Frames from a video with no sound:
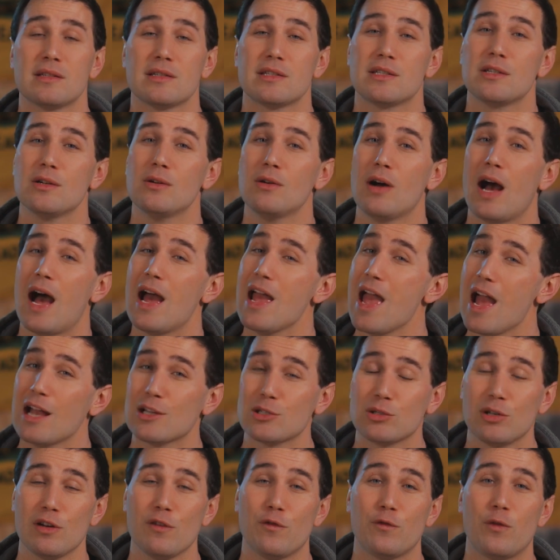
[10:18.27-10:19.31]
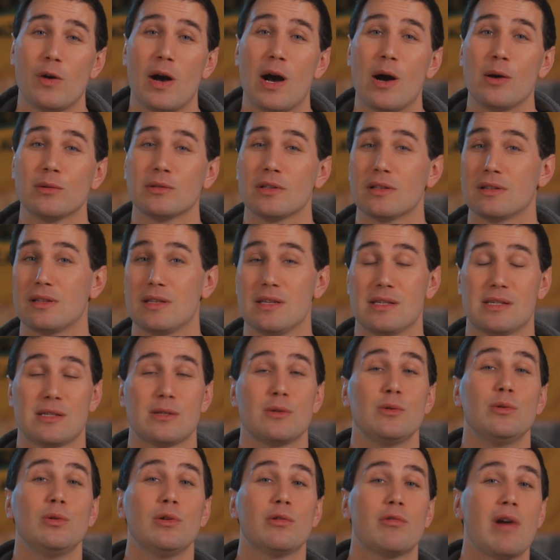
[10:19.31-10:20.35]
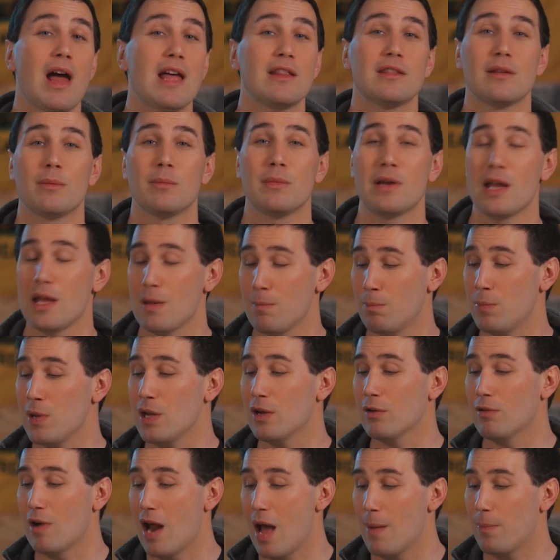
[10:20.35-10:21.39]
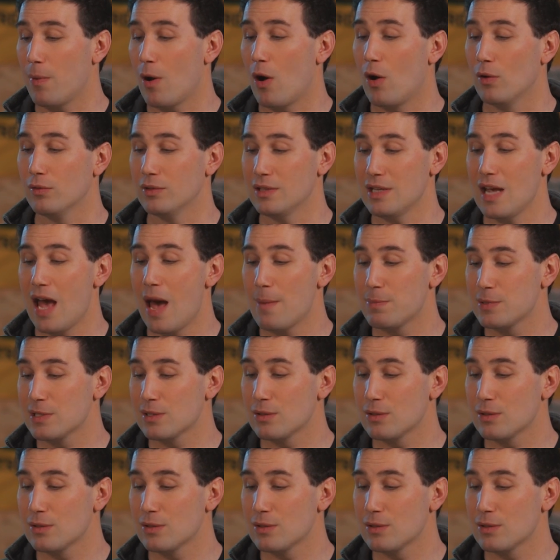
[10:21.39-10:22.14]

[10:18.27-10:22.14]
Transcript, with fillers: so I actually found this cool random name picker app on the App